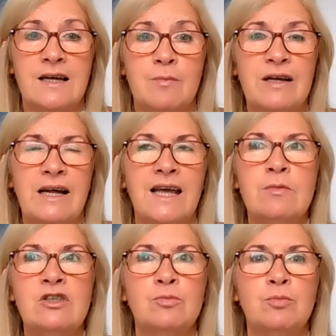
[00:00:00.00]
I mean, I came
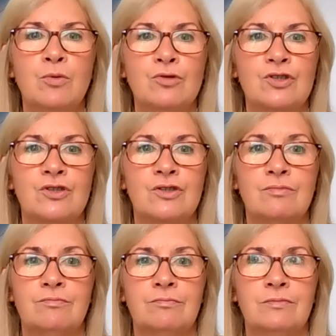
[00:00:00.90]
into post
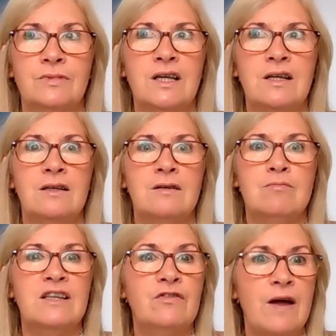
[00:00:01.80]
in
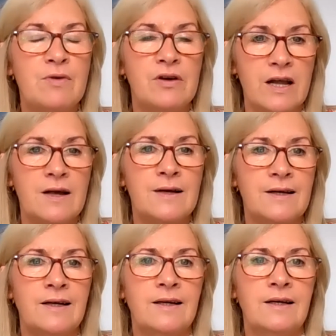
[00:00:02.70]
mid-February
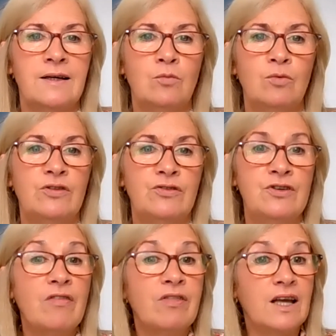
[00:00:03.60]
with
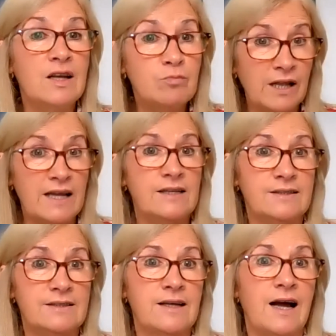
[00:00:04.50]
nothing in
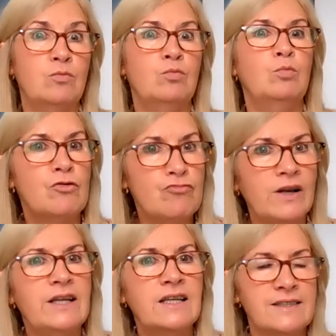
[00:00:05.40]
place, and we're
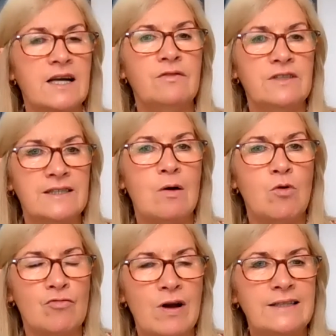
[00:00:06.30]
running a service now
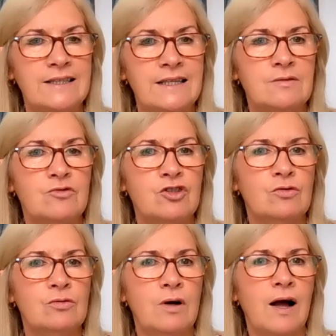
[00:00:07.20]
already.
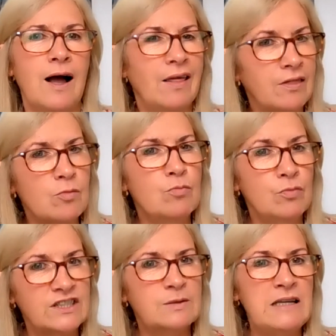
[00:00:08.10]
So
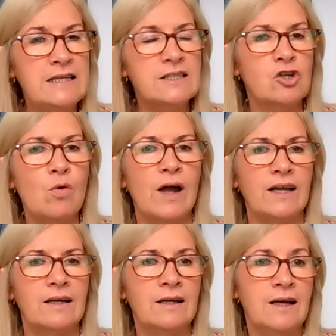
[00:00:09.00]
the speed it's
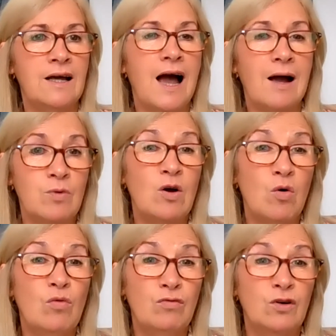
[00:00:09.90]
going, I'm quite
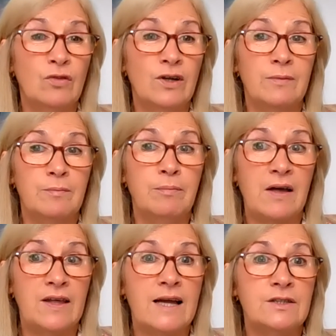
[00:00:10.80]
hopeful that by
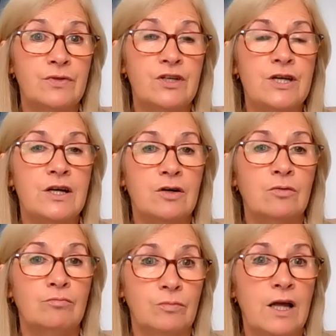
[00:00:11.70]
the end of the
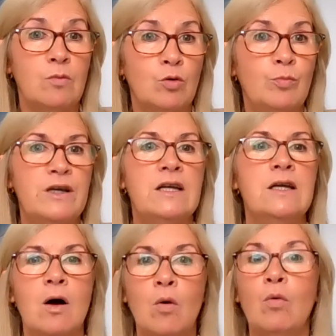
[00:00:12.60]
year, it will
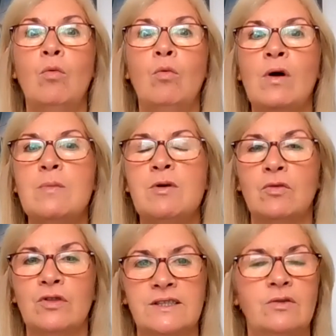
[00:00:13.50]
be way
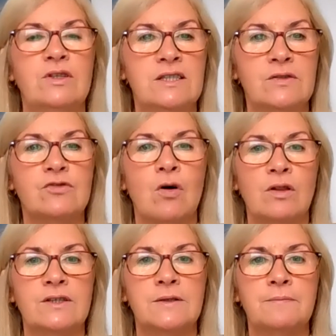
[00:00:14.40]
beyond the southeast of
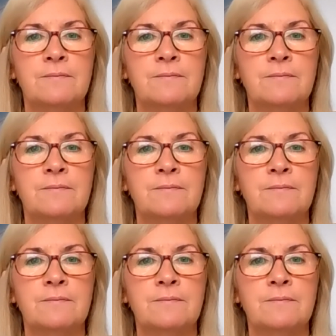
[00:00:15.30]
Scotland.